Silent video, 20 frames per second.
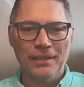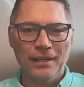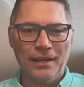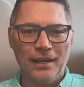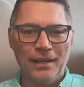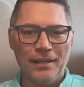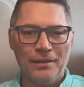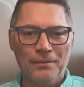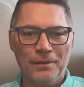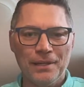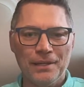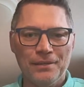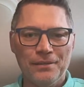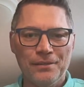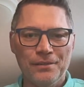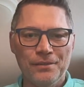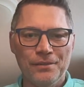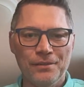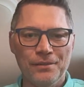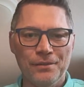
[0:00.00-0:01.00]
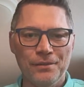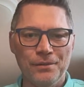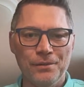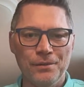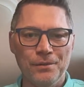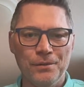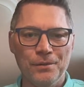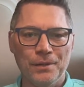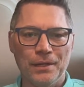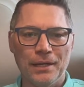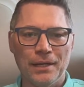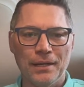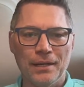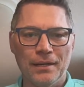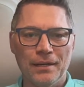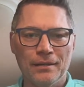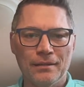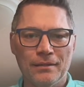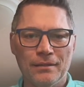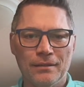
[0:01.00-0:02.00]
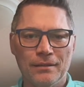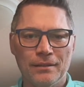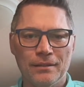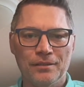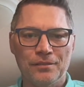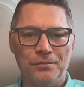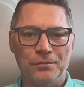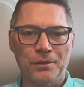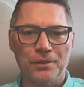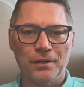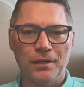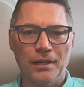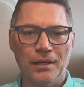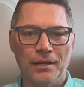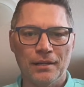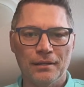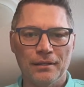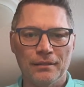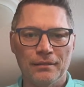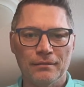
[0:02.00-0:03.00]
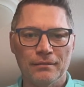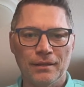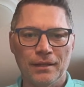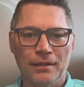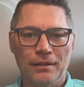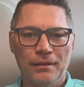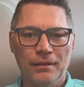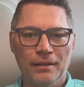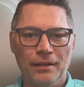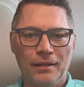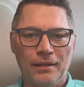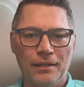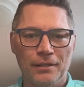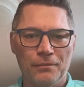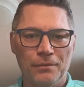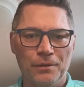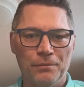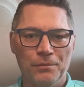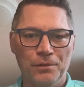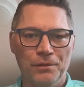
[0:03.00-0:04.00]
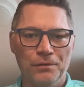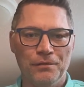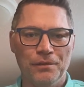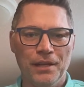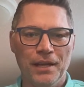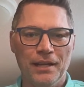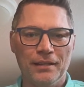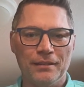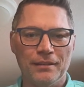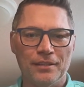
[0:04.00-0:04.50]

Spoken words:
How do I do... I think I can remove that.